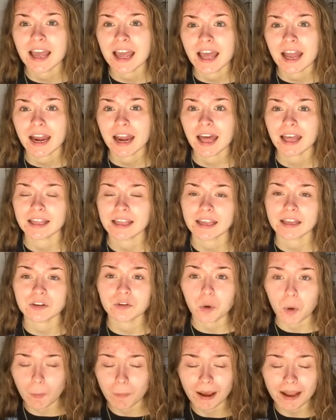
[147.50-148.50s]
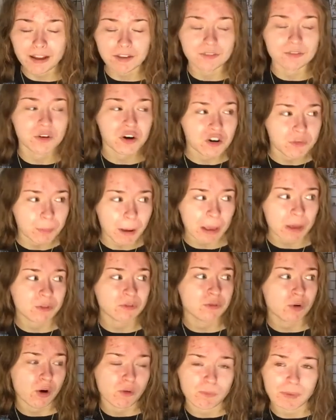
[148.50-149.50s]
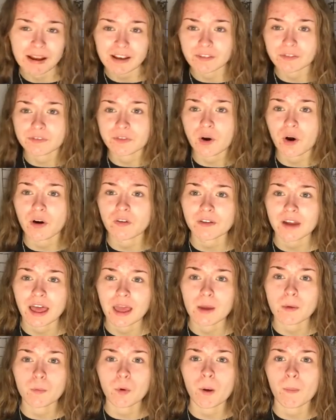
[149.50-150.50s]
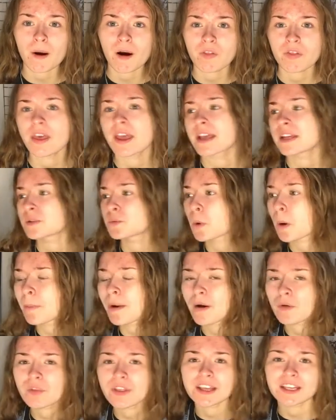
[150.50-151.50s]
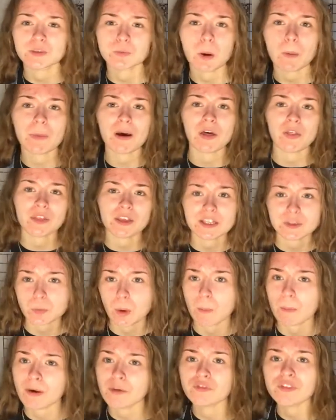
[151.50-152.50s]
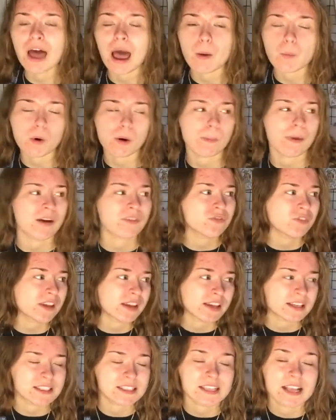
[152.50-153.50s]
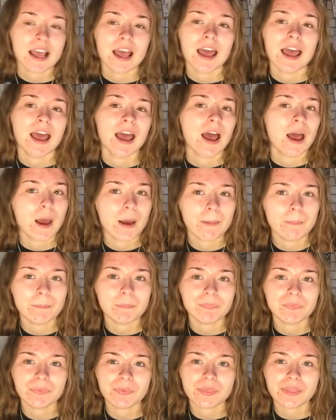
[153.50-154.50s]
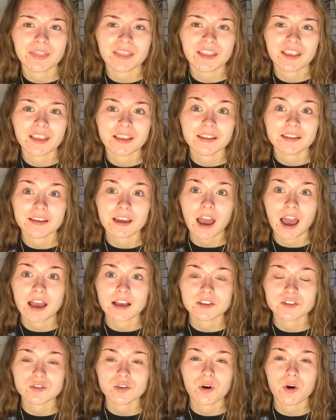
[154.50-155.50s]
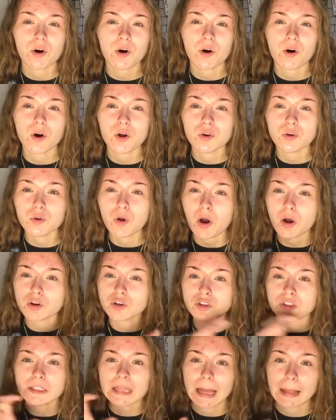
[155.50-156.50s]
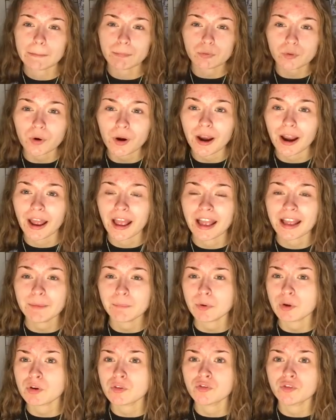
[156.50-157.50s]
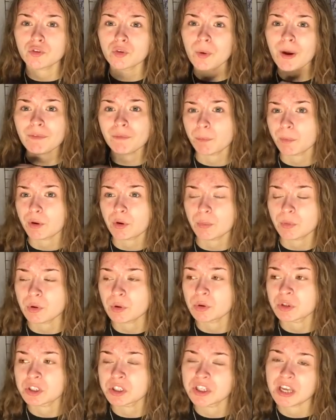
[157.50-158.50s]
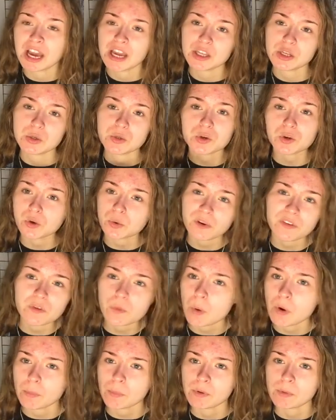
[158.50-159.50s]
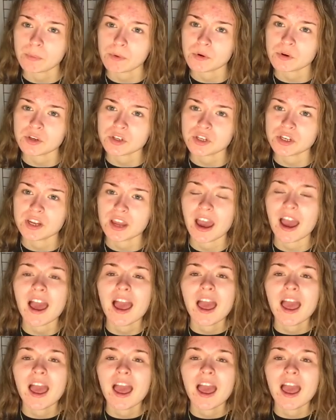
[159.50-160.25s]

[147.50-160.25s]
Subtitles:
Like it'd go back and forth, back and forth, back and forth, like what about this, what about this, what about this, what about that, what about this. Yeah, so not just like praying because you haven't become a Christian yet, you don't know if you want to become a Christian yet,